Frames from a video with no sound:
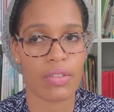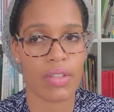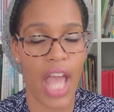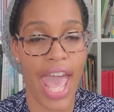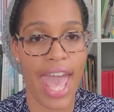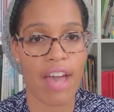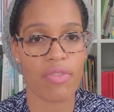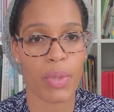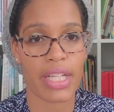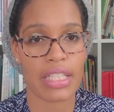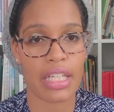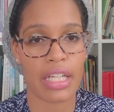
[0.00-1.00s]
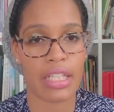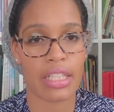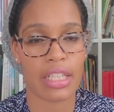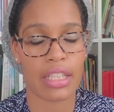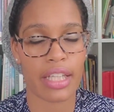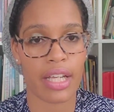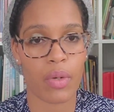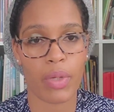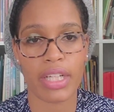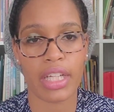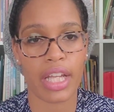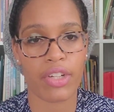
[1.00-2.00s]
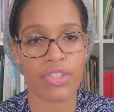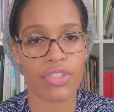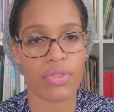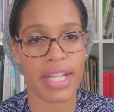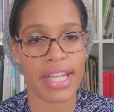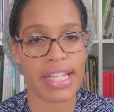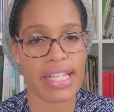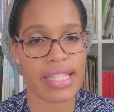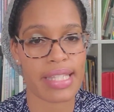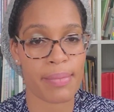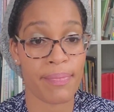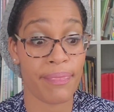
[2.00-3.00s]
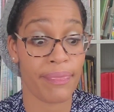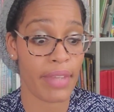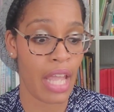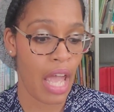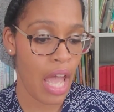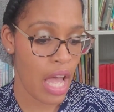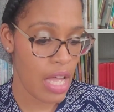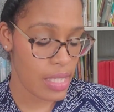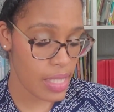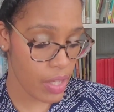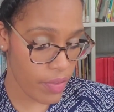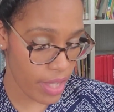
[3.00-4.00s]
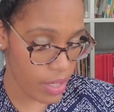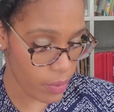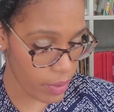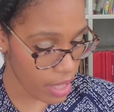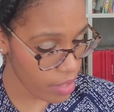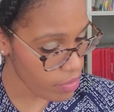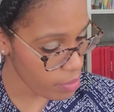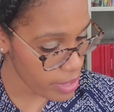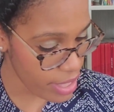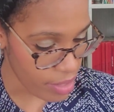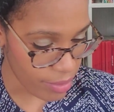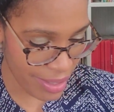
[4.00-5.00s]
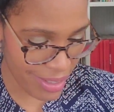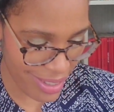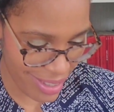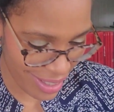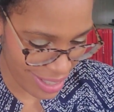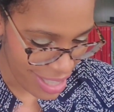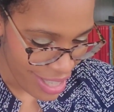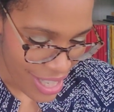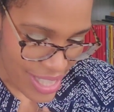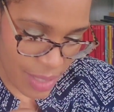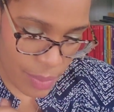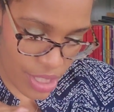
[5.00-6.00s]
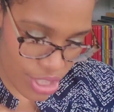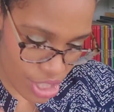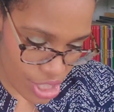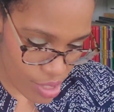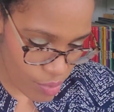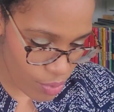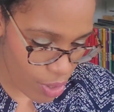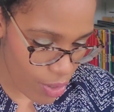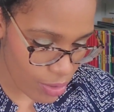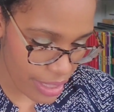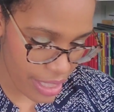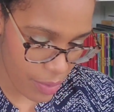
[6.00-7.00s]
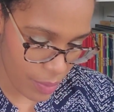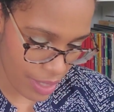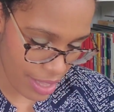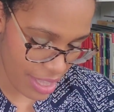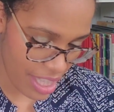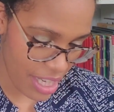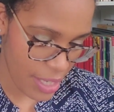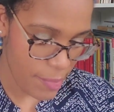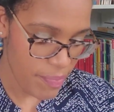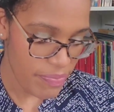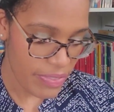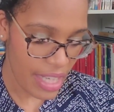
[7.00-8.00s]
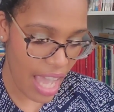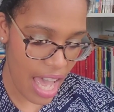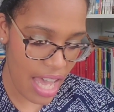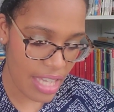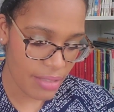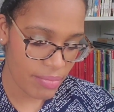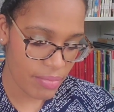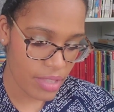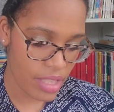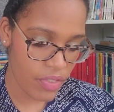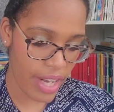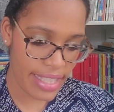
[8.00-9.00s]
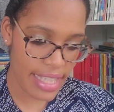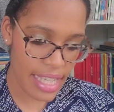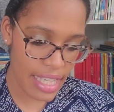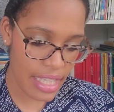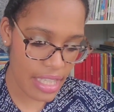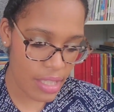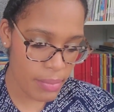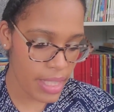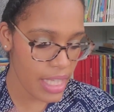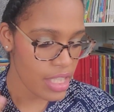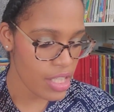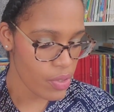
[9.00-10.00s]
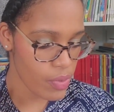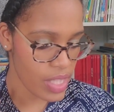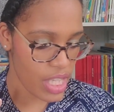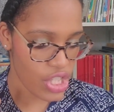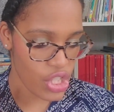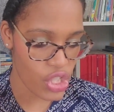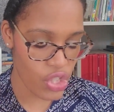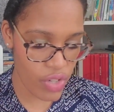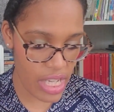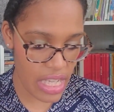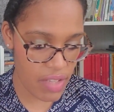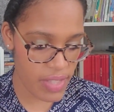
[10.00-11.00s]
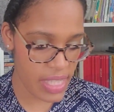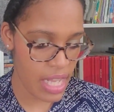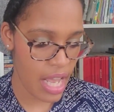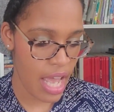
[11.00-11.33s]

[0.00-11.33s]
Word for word: halfway done in like one day or two days. So then, okay, there we go. So we're just rolling with it. Um, Rakeem, he knows his strengths